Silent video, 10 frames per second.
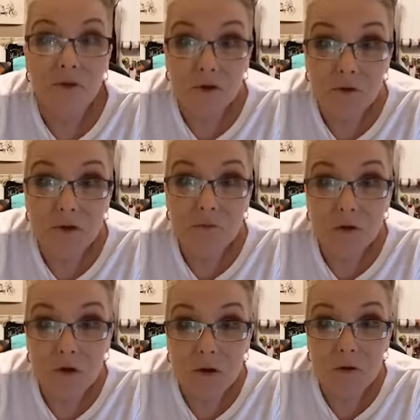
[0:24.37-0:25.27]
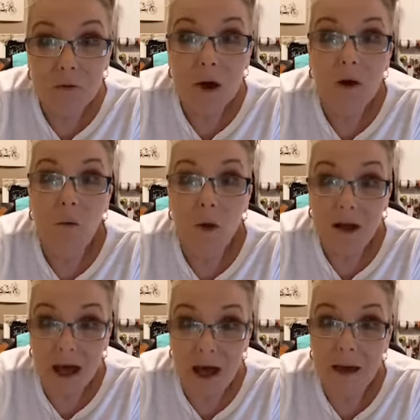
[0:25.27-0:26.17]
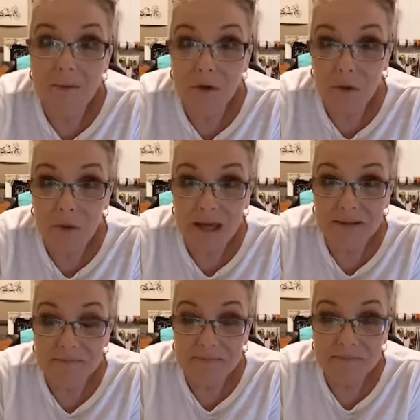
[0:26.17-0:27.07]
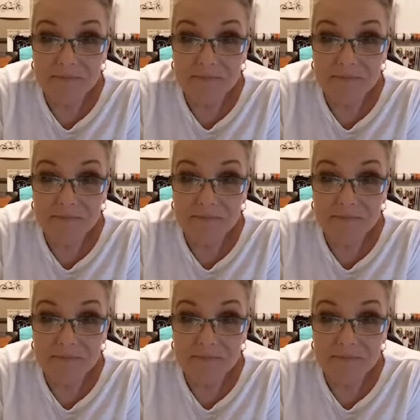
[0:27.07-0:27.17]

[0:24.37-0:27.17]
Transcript: you could do what I'm doing.